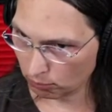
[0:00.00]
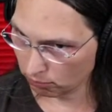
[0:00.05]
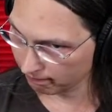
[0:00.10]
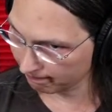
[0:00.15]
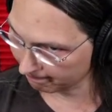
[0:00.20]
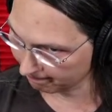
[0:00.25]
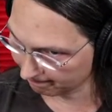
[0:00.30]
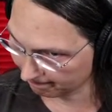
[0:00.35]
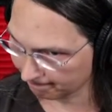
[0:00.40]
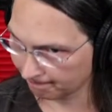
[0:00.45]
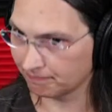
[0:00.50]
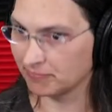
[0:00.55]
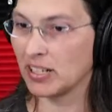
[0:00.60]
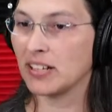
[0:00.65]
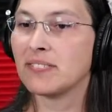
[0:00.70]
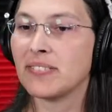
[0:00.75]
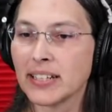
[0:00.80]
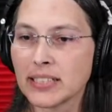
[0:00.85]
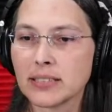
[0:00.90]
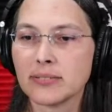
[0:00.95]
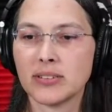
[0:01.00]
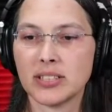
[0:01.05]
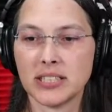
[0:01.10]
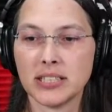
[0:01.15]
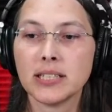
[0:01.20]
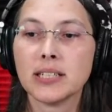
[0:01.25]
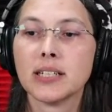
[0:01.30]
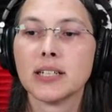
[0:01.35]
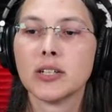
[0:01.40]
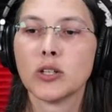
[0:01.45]
effectively,
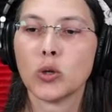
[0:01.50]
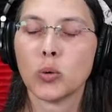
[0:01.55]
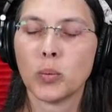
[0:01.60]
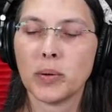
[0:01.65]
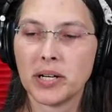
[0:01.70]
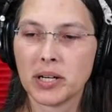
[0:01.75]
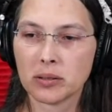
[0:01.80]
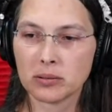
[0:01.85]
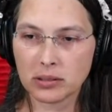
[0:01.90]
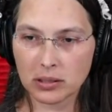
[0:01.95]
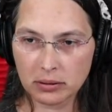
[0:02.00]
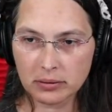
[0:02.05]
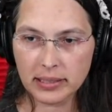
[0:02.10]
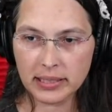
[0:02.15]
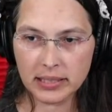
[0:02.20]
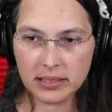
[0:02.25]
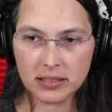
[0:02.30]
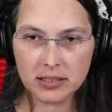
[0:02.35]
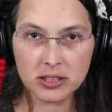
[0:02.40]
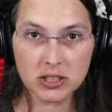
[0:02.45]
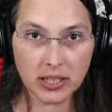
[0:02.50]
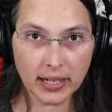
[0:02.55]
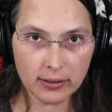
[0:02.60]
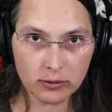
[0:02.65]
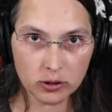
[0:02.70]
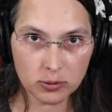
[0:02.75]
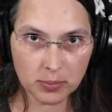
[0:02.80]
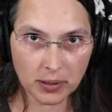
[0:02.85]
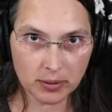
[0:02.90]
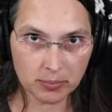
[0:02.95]
we are loading in the shadow
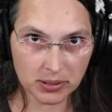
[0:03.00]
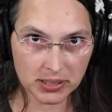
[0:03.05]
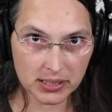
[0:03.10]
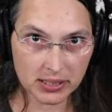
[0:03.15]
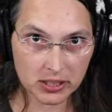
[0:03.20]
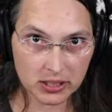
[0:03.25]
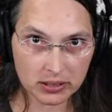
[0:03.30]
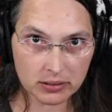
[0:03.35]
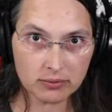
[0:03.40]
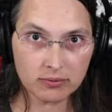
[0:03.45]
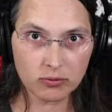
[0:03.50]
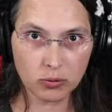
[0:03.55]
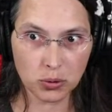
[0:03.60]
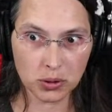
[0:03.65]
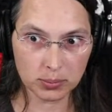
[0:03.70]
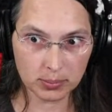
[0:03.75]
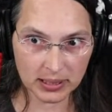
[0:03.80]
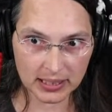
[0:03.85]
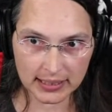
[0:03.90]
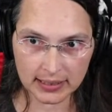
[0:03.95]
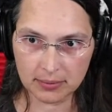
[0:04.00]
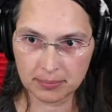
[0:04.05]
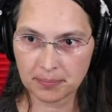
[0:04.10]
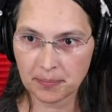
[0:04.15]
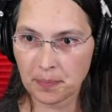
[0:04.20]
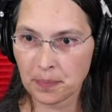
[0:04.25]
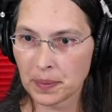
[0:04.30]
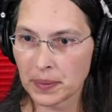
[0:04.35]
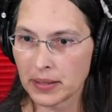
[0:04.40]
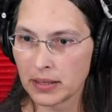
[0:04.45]
sprite position for the bullet.
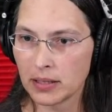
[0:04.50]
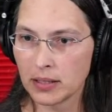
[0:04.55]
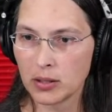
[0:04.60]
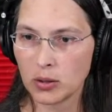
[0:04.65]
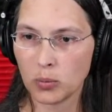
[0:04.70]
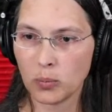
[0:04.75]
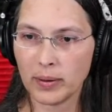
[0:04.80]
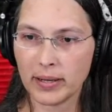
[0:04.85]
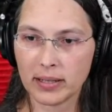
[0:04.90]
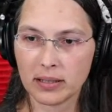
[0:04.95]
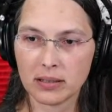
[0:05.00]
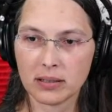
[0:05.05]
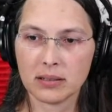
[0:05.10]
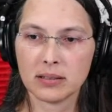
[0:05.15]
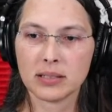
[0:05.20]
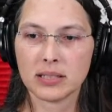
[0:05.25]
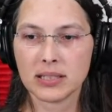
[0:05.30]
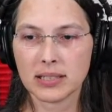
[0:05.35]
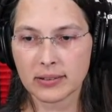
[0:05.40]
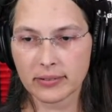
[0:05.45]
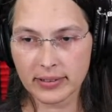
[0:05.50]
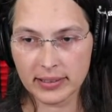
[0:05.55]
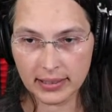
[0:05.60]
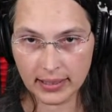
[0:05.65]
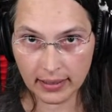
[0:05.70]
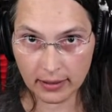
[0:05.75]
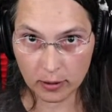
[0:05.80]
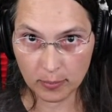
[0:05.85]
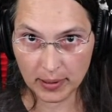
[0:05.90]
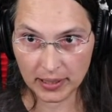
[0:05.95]
We're clearing the
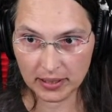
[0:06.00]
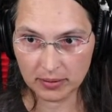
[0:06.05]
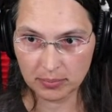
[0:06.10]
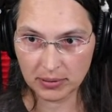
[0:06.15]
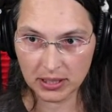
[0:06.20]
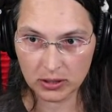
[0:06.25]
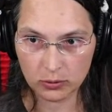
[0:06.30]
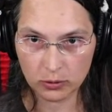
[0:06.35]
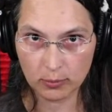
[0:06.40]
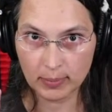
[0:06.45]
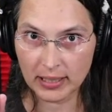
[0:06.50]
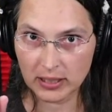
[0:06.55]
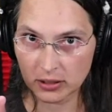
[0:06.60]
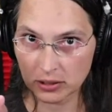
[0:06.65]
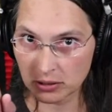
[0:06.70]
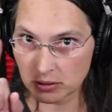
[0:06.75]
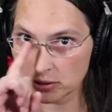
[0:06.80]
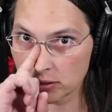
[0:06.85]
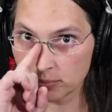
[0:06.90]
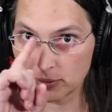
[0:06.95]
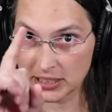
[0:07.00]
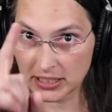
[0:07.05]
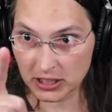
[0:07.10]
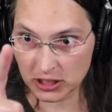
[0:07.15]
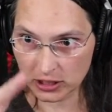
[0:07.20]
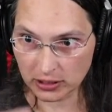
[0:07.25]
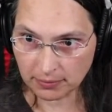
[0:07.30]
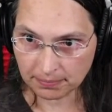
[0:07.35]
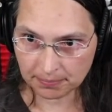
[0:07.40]
carry bit because we're about to do some addition.